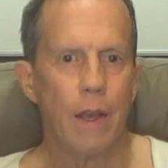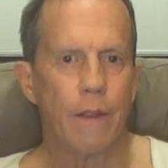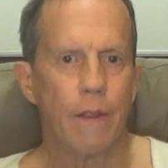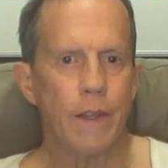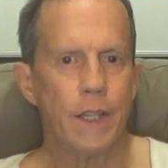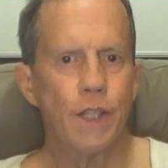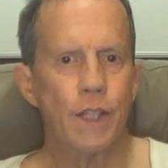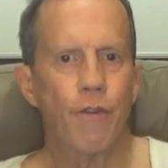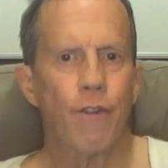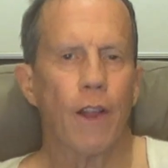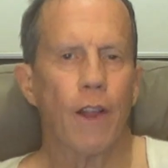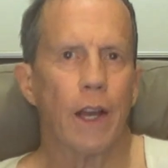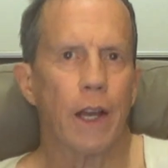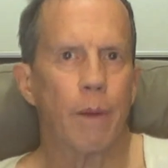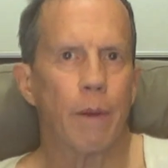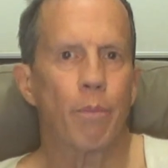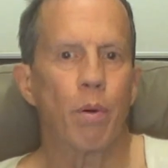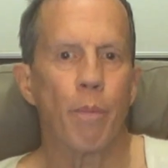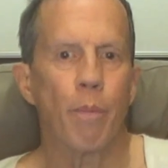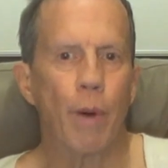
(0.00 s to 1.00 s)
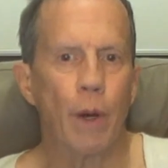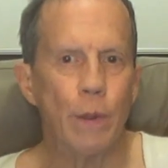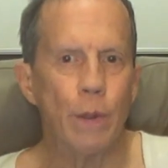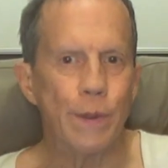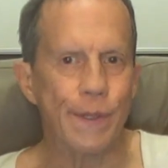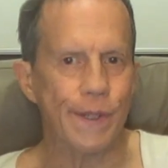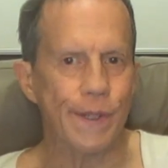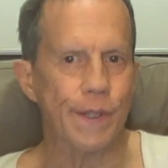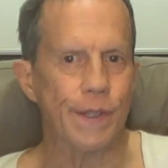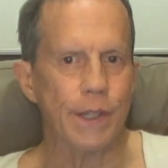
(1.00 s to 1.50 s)
This flyer
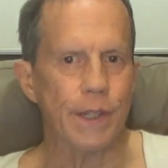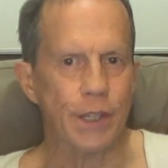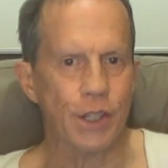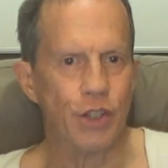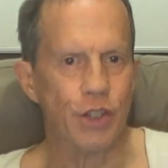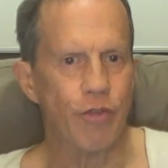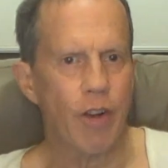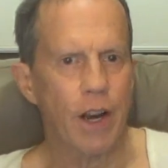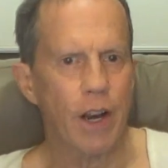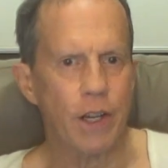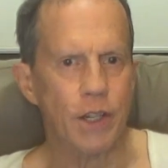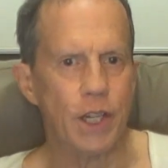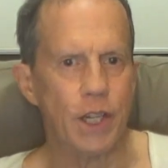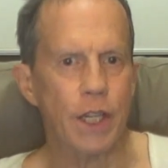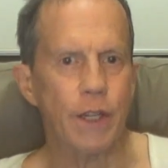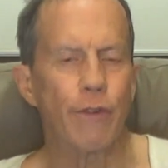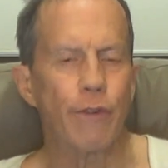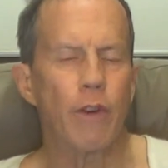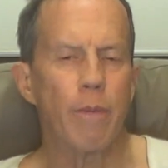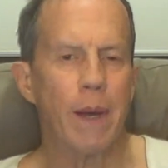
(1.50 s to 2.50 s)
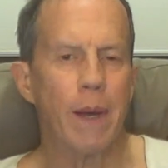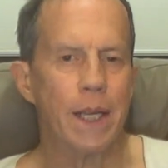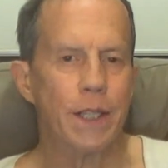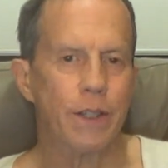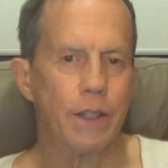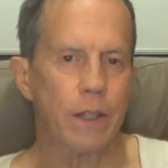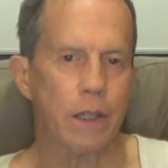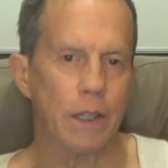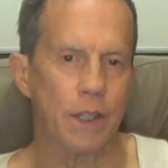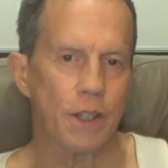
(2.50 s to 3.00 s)
proposes a strategy for
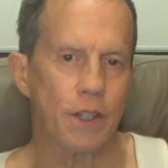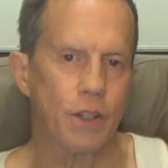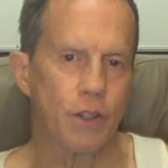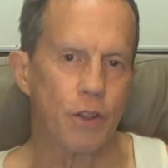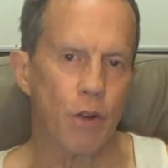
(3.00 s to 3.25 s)
masculists